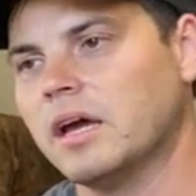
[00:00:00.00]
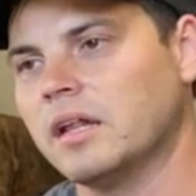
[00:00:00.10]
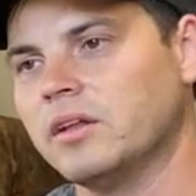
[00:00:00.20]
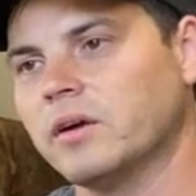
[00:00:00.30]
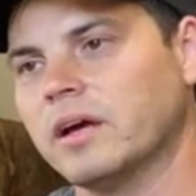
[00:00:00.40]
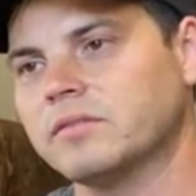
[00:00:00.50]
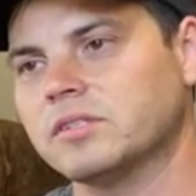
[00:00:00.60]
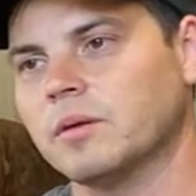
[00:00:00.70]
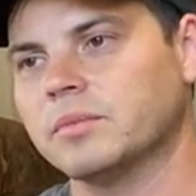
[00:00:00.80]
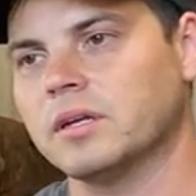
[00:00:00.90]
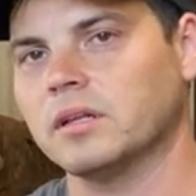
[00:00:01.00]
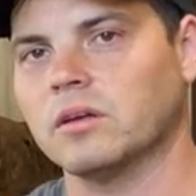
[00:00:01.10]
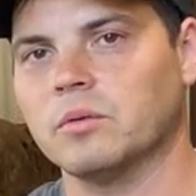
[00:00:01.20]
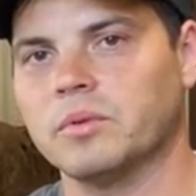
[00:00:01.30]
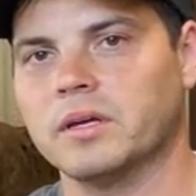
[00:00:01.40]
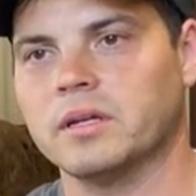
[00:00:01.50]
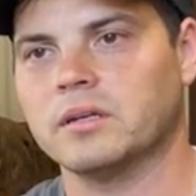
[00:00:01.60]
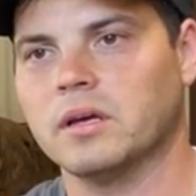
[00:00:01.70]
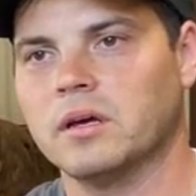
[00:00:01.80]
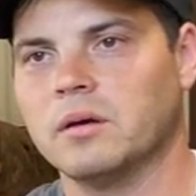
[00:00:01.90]
And then you have something a little bit
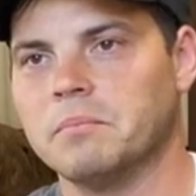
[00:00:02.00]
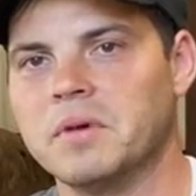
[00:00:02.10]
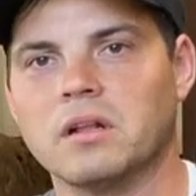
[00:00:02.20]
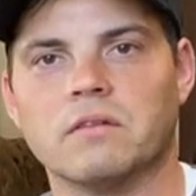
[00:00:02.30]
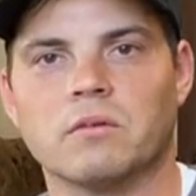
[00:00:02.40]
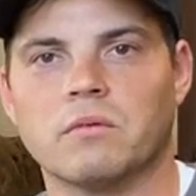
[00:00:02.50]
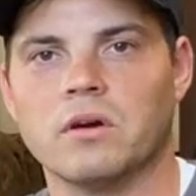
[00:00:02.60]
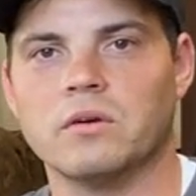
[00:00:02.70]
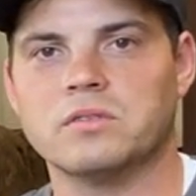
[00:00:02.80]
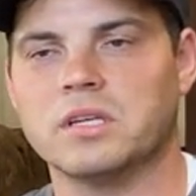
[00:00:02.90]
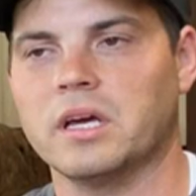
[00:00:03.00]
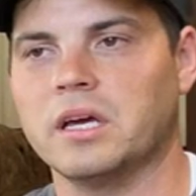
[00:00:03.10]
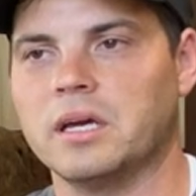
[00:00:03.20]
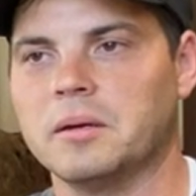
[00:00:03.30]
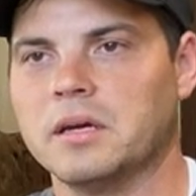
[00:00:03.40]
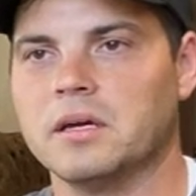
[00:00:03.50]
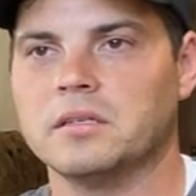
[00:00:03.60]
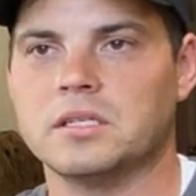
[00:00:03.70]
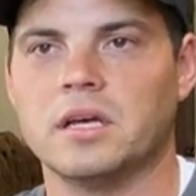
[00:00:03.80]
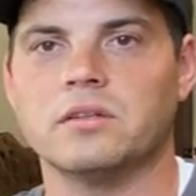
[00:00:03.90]
middle of the road, say
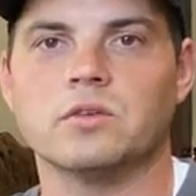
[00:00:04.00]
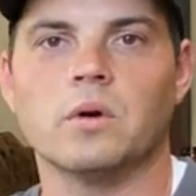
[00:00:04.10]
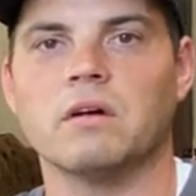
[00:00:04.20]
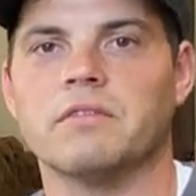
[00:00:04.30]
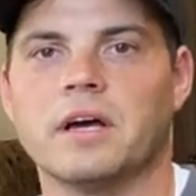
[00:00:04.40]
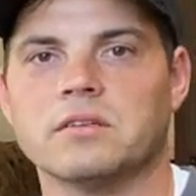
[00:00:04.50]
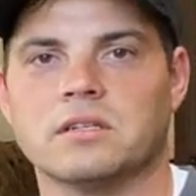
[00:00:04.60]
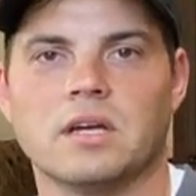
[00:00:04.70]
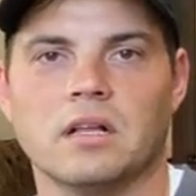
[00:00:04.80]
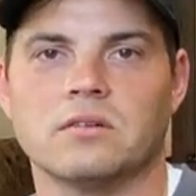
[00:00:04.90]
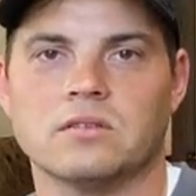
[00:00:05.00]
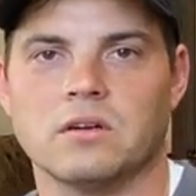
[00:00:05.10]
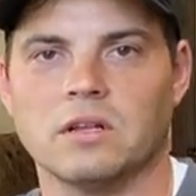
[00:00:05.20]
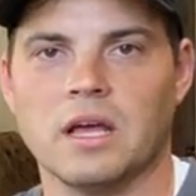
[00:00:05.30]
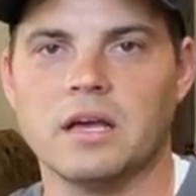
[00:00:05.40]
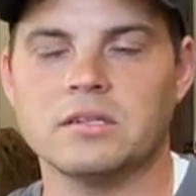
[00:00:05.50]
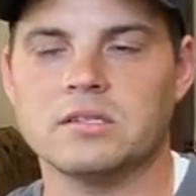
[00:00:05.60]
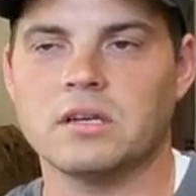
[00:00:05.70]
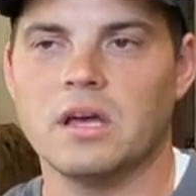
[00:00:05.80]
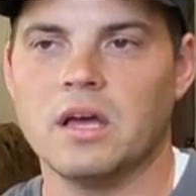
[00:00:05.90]
$10,000-$12,000 or
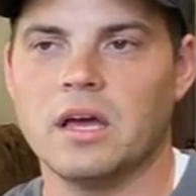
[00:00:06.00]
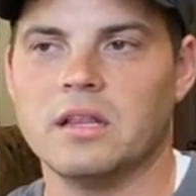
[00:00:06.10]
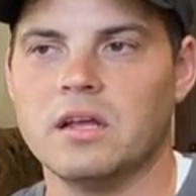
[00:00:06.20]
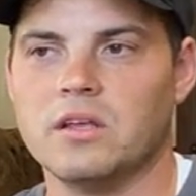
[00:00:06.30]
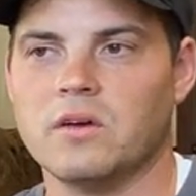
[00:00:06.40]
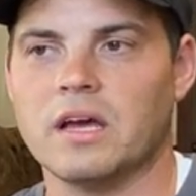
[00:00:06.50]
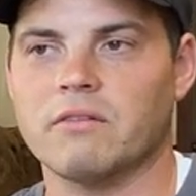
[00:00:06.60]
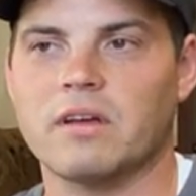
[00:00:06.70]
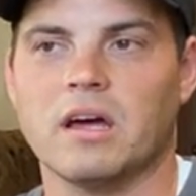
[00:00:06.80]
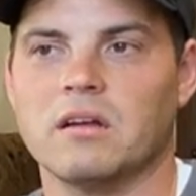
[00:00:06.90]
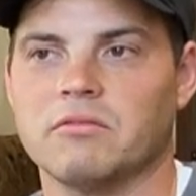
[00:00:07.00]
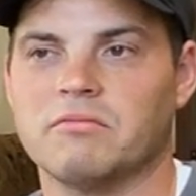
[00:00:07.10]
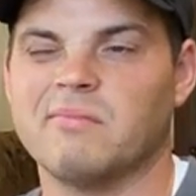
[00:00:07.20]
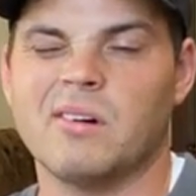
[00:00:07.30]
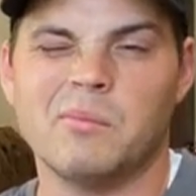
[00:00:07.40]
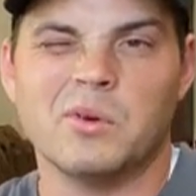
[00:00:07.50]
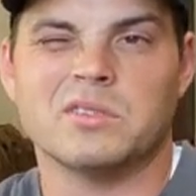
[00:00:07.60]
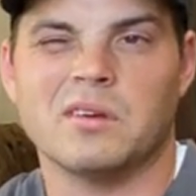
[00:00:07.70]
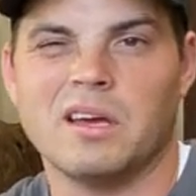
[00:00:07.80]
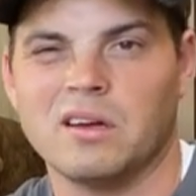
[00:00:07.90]
less. And then you have kind of
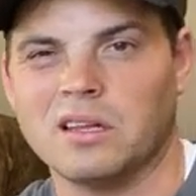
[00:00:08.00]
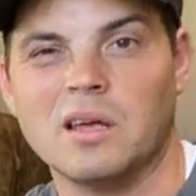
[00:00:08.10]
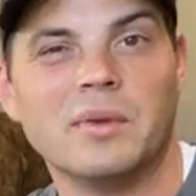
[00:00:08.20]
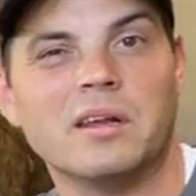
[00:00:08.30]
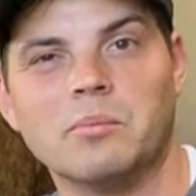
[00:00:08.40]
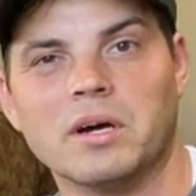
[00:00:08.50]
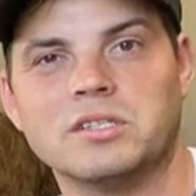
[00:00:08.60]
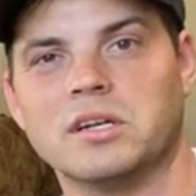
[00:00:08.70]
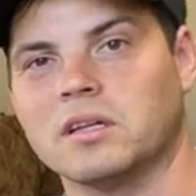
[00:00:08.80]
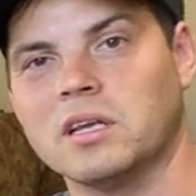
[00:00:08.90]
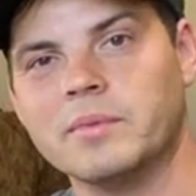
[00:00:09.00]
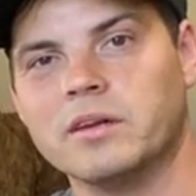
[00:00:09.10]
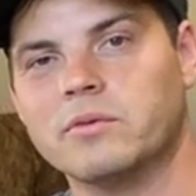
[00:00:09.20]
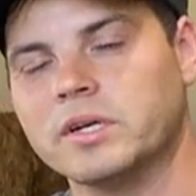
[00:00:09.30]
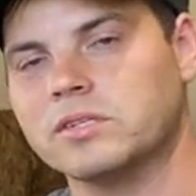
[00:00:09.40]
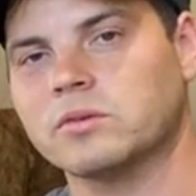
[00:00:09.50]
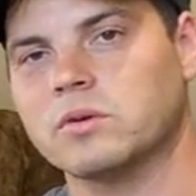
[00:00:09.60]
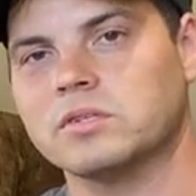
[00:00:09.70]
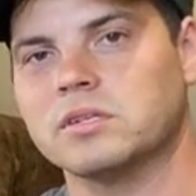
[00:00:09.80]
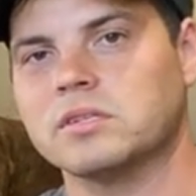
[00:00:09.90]
almost an unlimited budget, unlimited
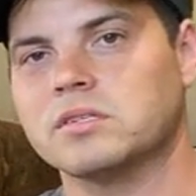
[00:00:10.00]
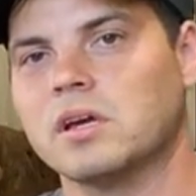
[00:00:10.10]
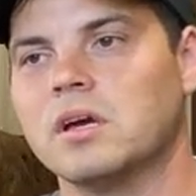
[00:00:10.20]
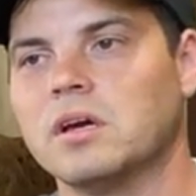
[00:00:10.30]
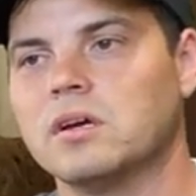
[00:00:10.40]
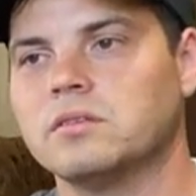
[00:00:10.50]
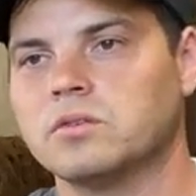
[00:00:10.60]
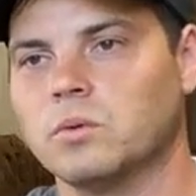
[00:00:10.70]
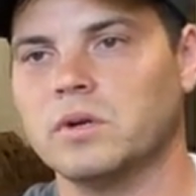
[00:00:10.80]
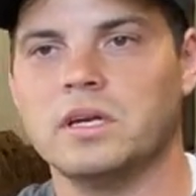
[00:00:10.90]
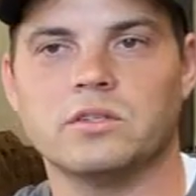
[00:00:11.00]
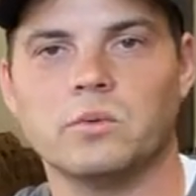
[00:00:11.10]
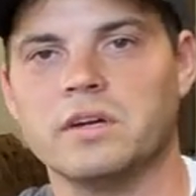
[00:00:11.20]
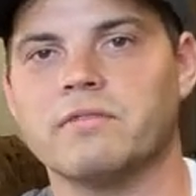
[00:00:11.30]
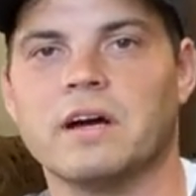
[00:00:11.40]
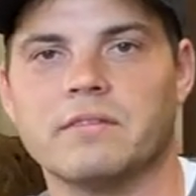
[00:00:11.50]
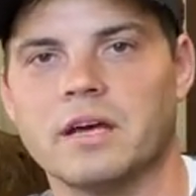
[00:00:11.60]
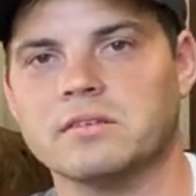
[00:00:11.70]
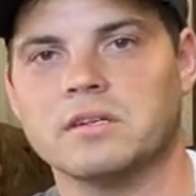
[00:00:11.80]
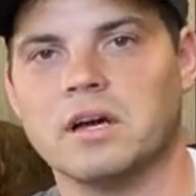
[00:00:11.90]
resources,
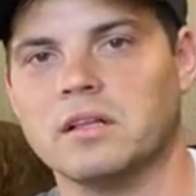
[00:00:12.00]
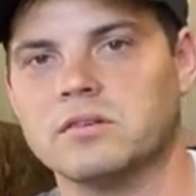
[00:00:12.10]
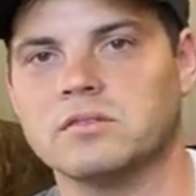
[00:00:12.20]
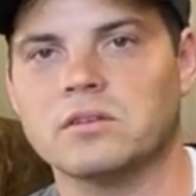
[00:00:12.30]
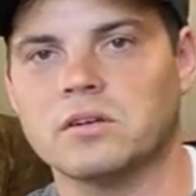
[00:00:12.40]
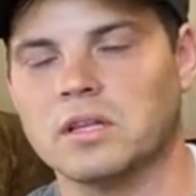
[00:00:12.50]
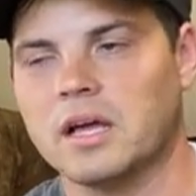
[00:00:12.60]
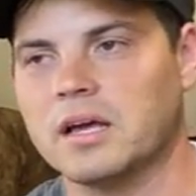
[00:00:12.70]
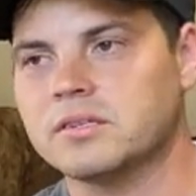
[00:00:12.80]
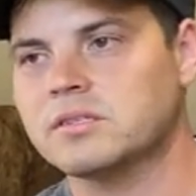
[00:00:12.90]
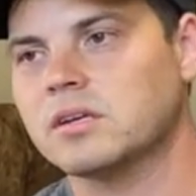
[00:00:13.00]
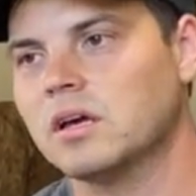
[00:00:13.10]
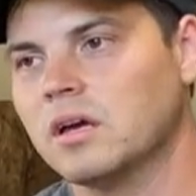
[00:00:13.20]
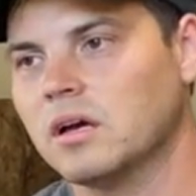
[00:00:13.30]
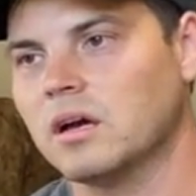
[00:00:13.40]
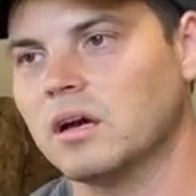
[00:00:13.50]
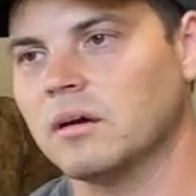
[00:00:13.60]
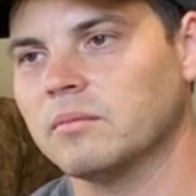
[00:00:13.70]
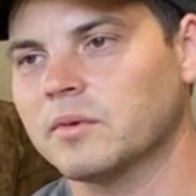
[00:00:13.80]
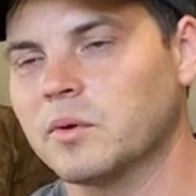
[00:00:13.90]
$20,000-$25,000 or less.
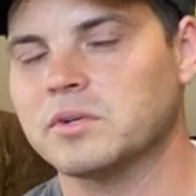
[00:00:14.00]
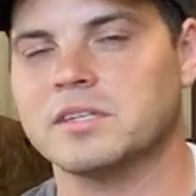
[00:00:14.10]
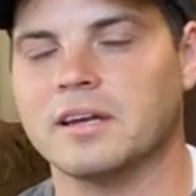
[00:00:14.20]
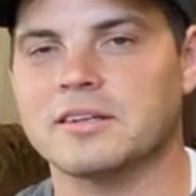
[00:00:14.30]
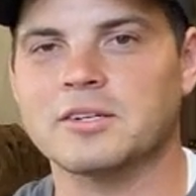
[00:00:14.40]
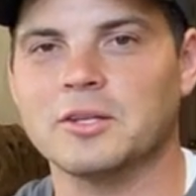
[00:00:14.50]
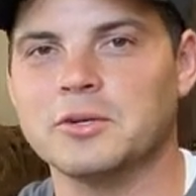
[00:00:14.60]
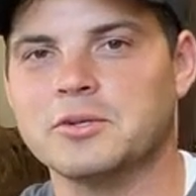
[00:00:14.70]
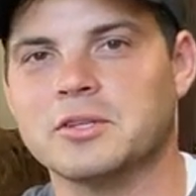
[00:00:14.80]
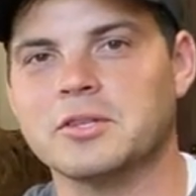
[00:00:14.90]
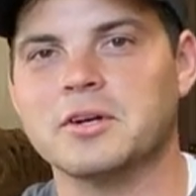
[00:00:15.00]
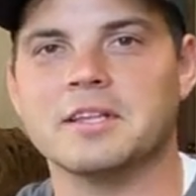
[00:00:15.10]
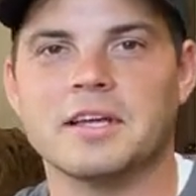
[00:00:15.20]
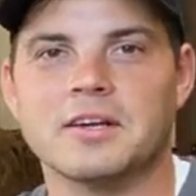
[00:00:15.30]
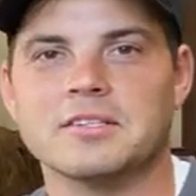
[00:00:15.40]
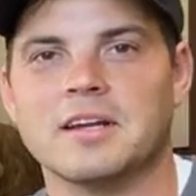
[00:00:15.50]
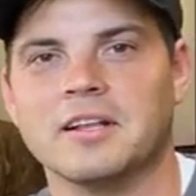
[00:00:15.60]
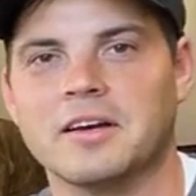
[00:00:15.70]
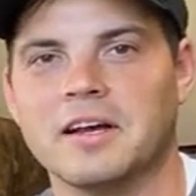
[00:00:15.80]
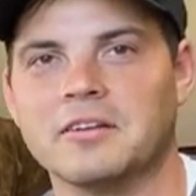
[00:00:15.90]
Of course, that excludes the $30,000
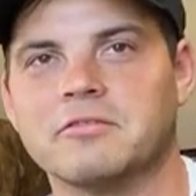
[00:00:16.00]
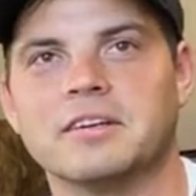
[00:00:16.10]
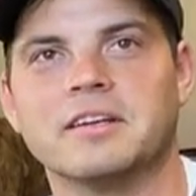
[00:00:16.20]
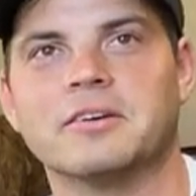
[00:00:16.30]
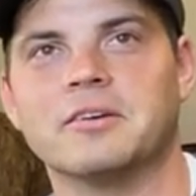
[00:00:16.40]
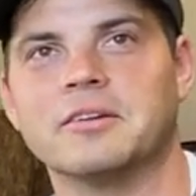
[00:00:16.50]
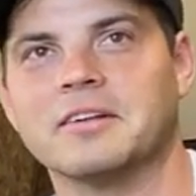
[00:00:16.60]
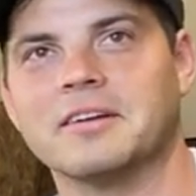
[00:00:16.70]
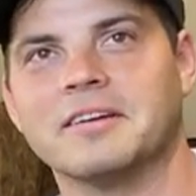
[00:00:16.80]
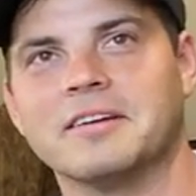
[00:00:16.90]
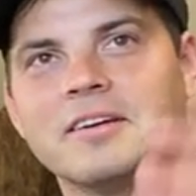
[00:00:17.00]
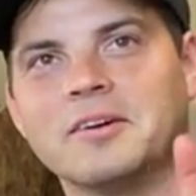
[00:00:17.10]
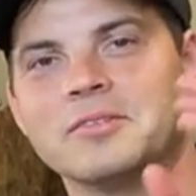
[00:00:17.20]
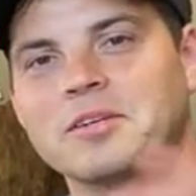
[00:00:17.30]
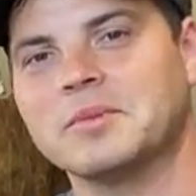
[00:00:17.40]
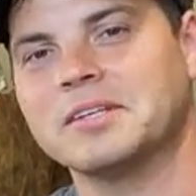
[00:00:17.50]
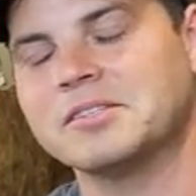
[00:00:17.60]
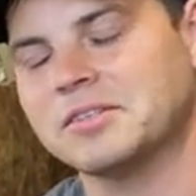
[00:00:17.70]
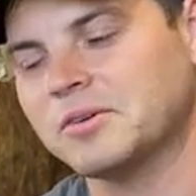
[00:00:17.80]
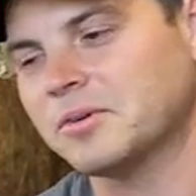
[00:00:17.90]
Helifant or the, you know, some of
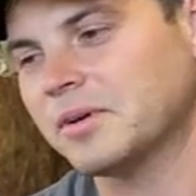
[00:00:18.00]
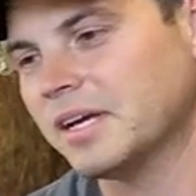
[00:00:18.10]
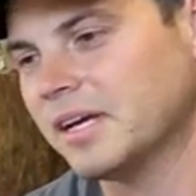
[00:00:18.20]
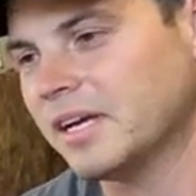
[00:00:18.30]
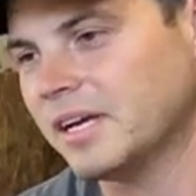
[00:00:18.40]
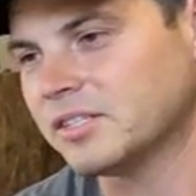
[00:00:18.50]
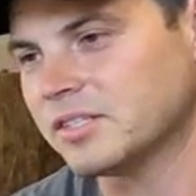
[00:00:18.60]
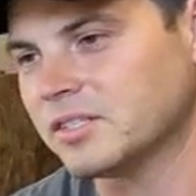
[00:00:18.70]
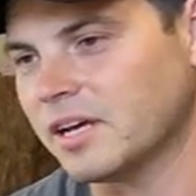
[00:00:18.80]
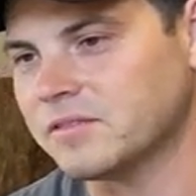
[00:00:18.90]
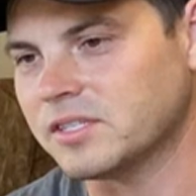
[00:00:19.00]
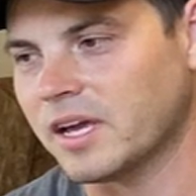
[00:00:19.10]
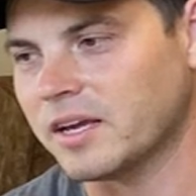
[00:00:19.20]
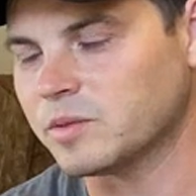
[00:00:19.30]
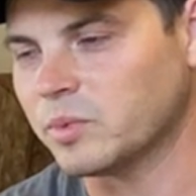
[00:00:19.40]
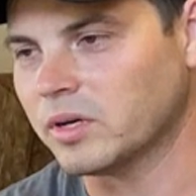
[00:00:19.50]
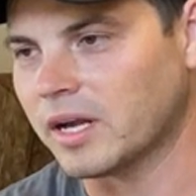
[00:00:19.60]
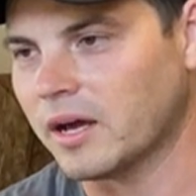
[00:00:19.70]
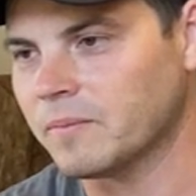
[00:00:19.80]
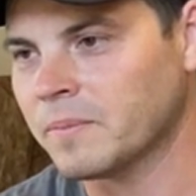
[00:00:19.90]
these new engines FCA's put
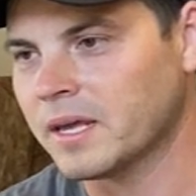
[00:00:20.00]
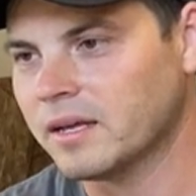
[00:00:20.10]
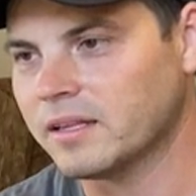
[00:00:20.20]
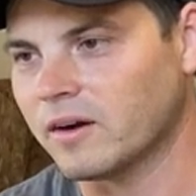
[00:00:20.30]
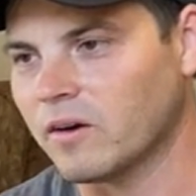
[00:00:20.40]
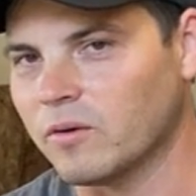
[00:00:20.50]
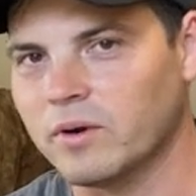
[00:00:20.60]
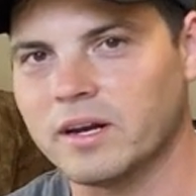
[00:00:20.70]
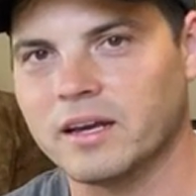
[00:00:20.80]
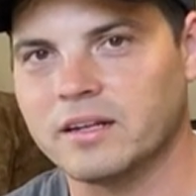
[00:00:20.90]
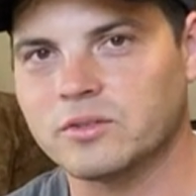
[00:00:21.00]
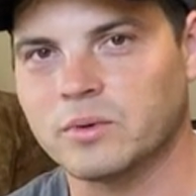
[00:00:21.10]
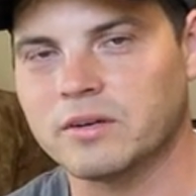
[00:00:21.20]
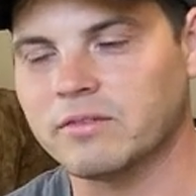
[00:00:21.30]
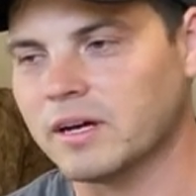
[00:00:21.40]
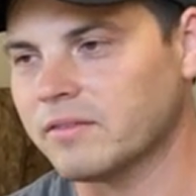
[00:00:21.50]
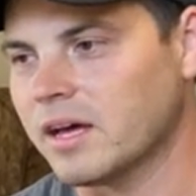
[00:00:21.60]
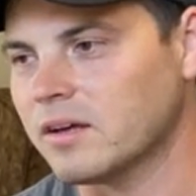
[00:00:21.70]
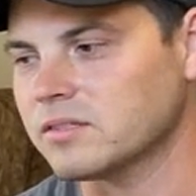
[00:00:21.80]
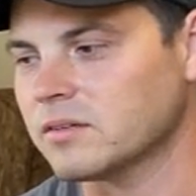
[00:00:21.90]
out that are already at
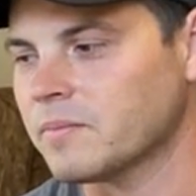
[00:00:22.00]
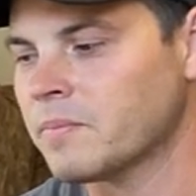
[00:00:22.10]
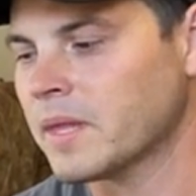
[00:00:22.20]
25,000.